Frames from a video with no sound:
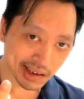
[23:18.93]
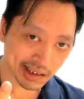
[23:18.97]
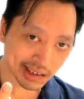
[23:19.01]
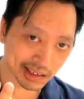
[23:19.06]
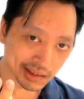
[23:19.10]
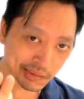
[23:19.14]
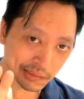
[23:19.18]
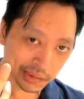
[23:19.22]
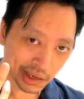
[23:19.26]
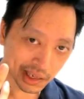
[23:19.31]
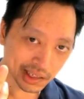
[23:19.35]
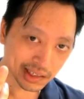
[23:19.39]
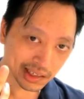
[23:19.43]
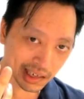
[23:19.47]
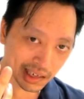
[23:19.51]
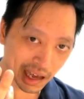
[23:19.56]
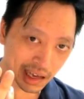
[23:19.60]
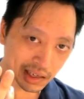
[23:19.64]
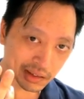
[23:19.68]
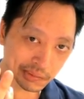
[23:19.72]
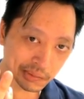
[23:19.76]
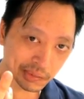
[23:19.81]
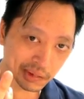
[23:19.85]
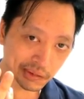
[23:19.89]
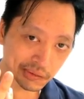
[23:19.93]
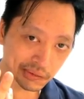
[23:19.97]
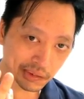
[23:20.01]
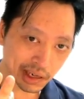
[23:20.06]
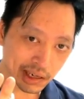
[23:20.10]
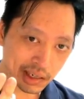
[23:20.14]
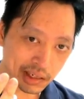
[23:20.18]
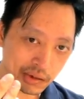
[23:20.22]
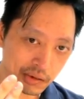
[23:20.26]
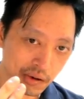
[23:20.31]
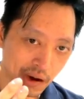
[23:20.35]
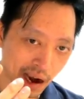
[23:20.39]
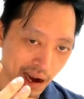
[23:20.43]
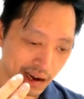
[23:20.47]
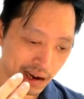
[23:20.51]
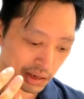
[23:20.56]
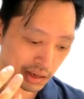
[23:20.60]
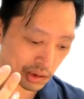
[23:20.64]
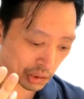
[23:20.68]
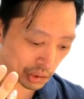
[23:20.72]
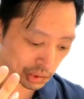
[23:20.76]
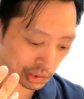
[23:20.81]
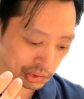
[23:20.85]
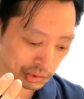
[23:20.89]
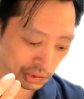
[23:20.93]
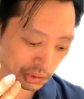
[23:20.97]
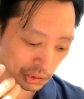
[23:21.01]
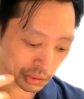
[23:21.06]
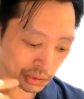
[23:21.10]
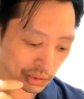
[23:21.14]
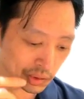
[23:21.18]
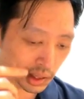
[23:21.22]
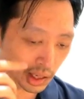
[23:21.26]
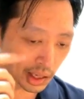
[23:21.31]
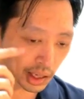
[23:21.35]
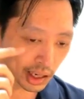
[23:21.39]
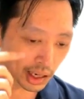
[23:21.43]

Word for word: The patient eyes be very dry, and also